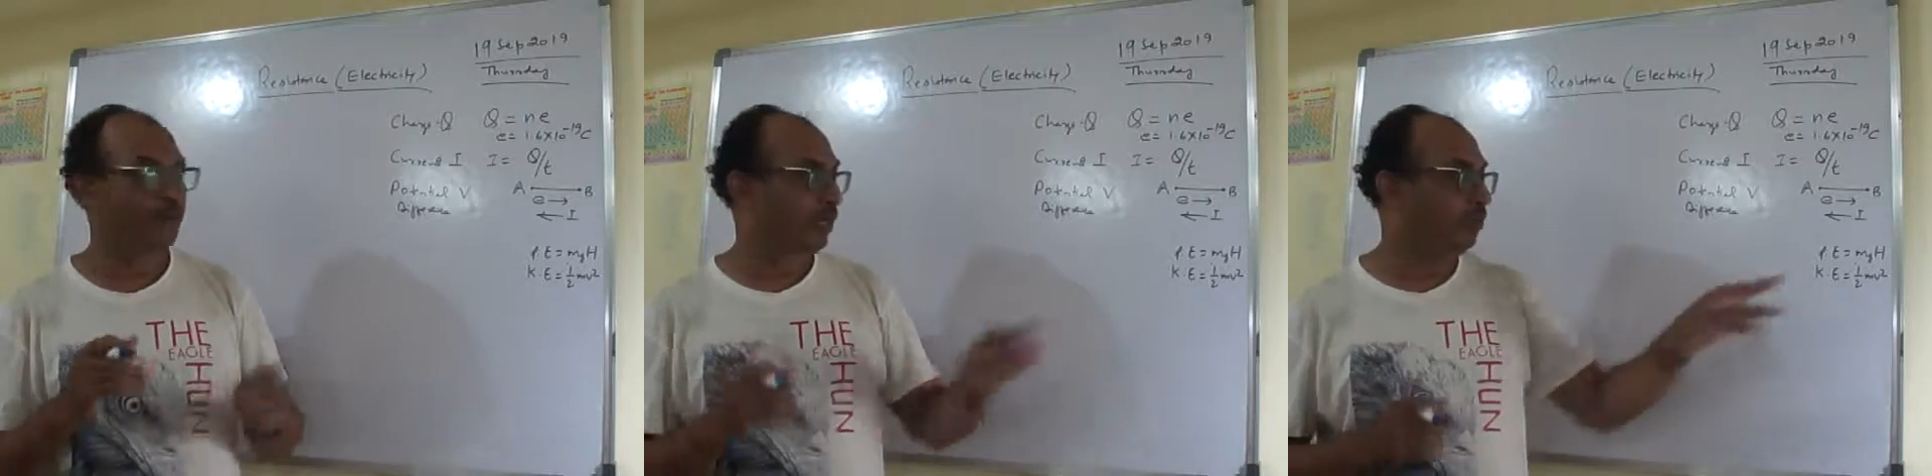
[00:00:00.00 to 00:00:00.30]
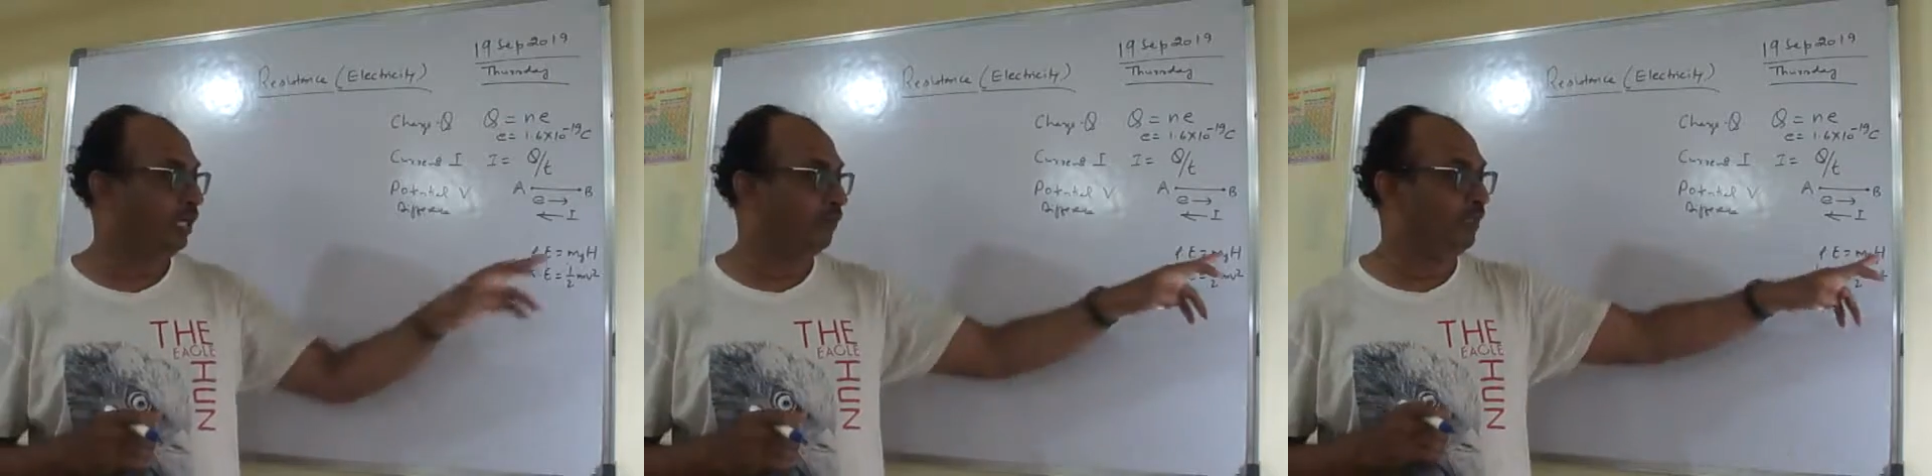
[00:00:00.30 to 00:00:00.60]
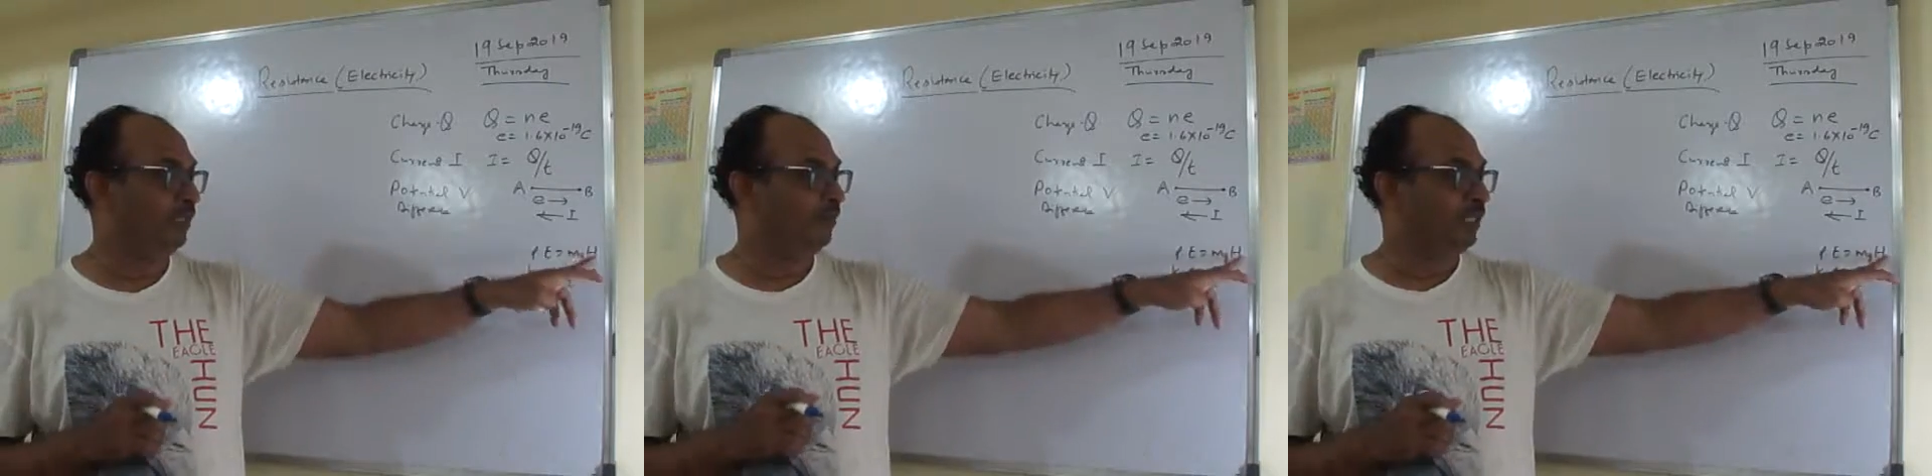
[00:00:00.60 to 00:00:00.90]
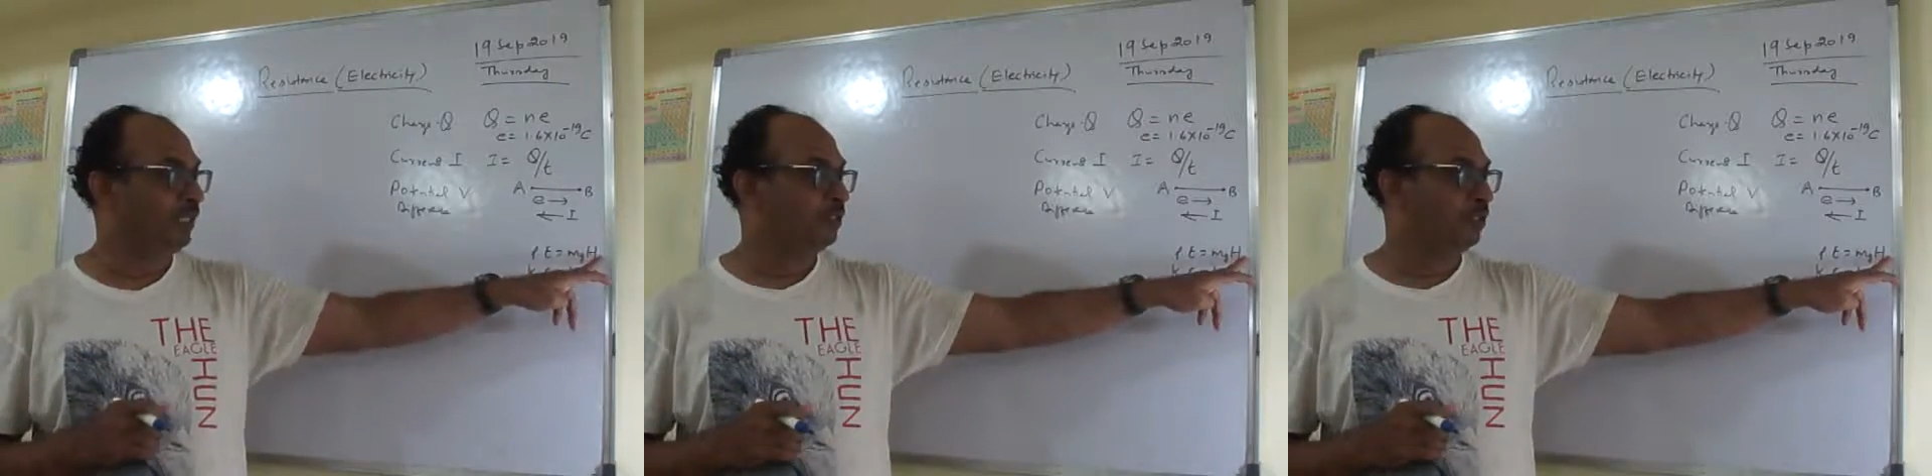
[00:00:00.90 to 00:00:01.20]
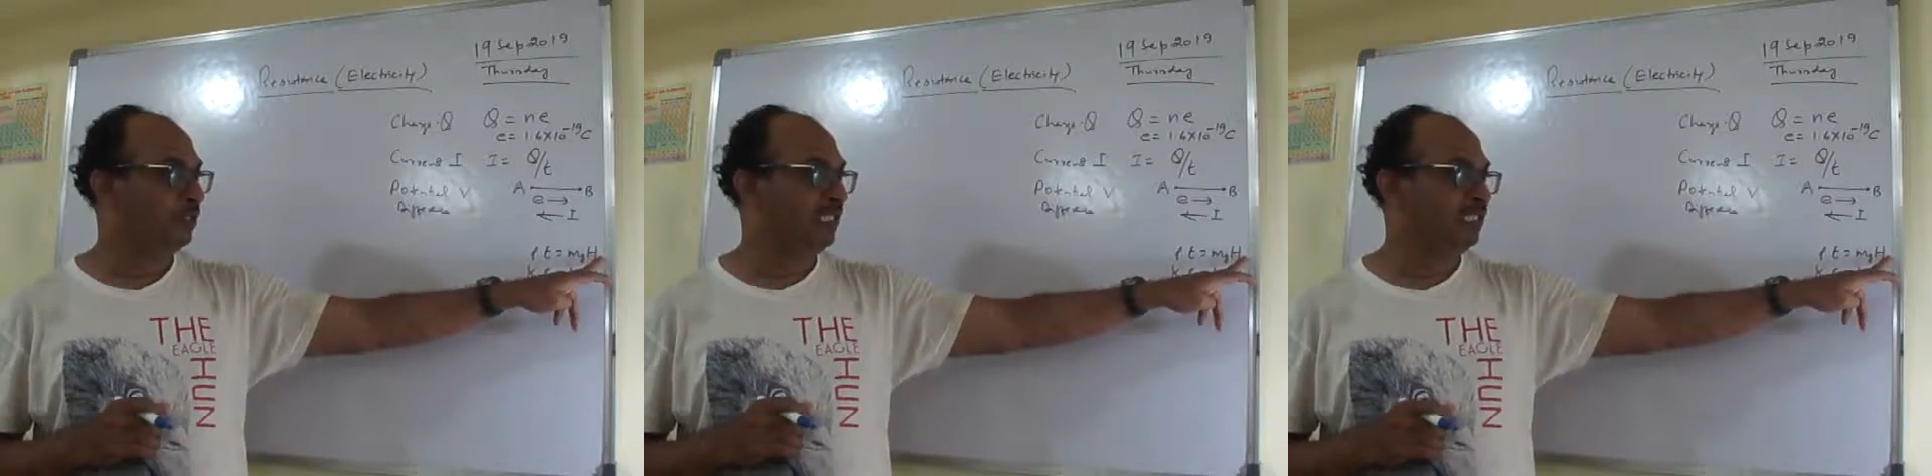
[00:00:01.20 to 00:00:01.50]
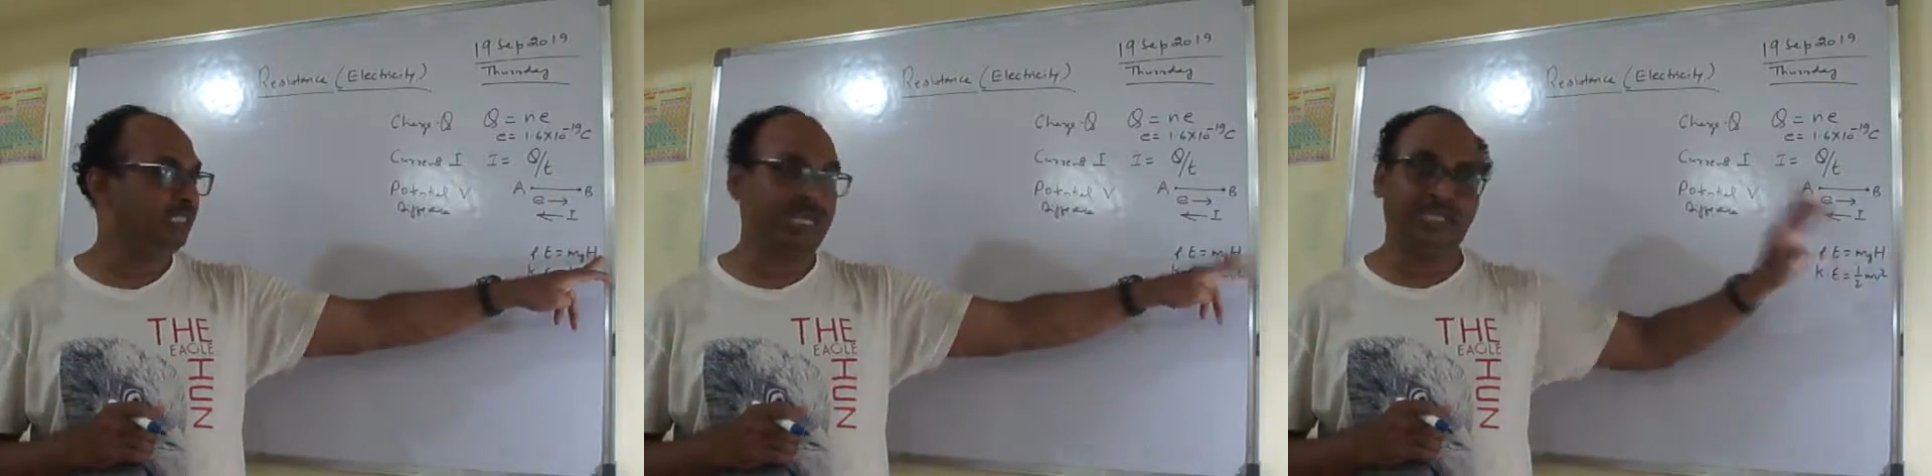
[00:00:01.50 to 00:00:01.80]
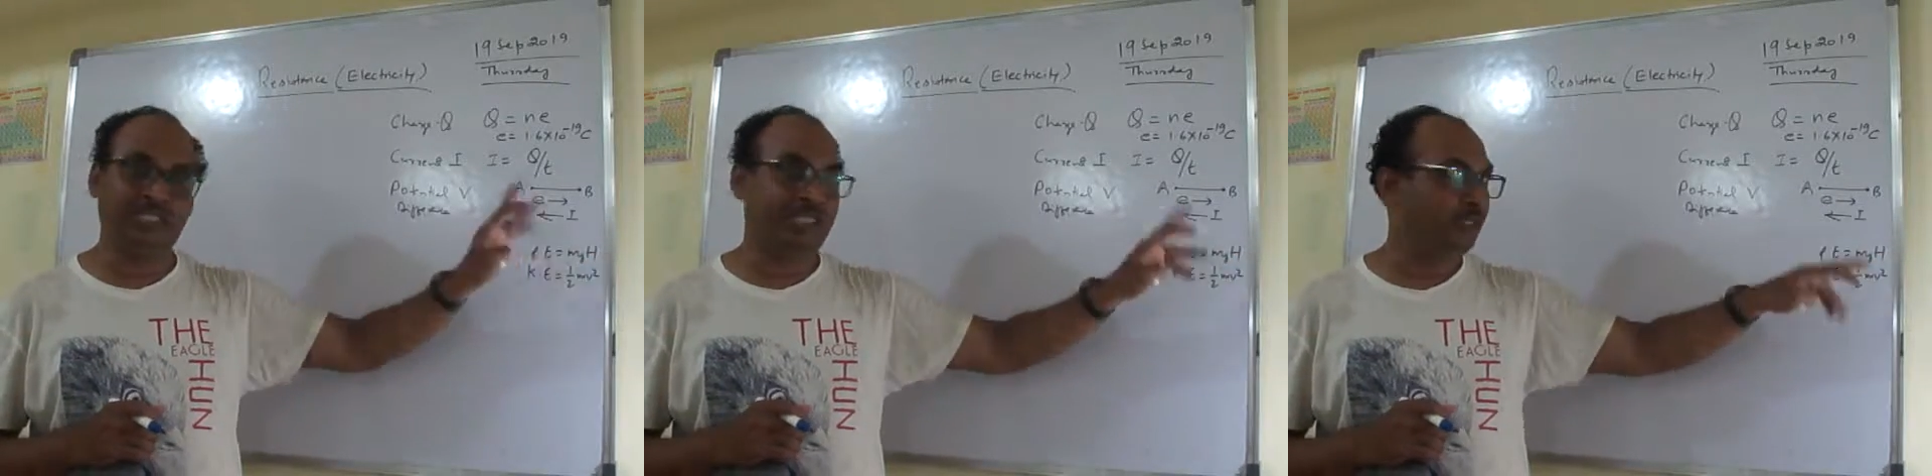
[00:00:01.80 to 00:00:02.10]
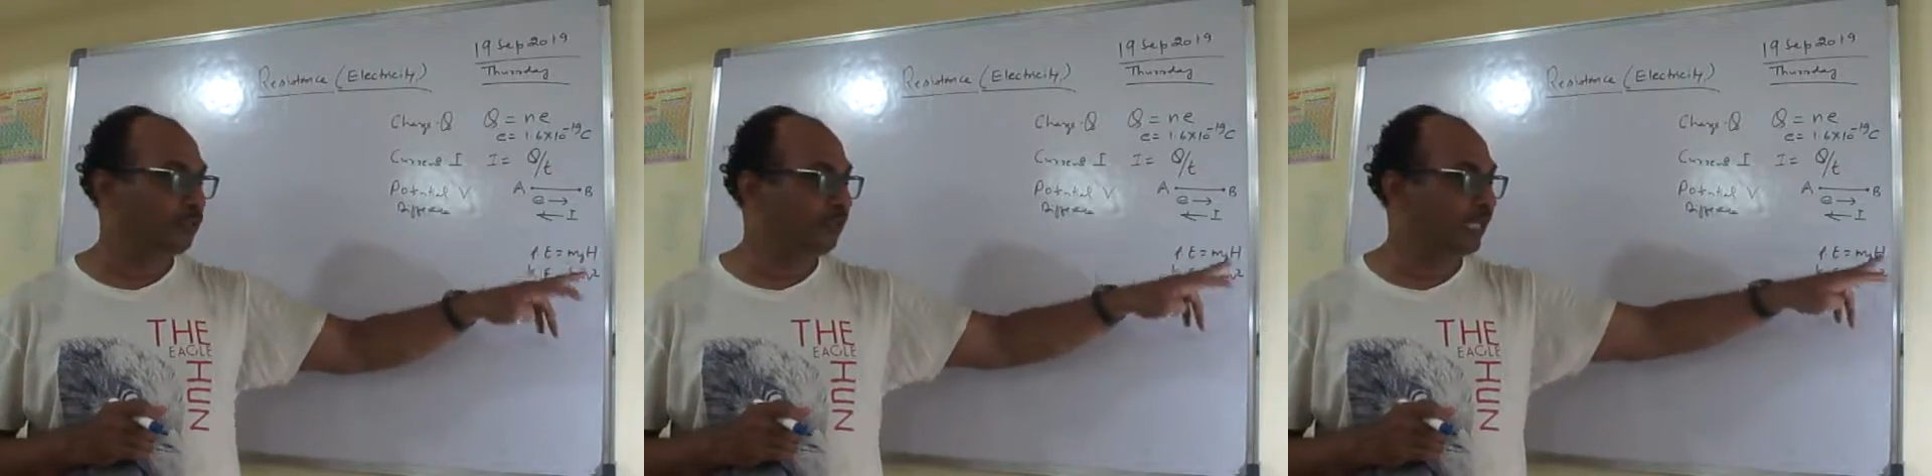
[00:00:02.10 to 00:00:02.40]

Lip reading: ground level. So this h,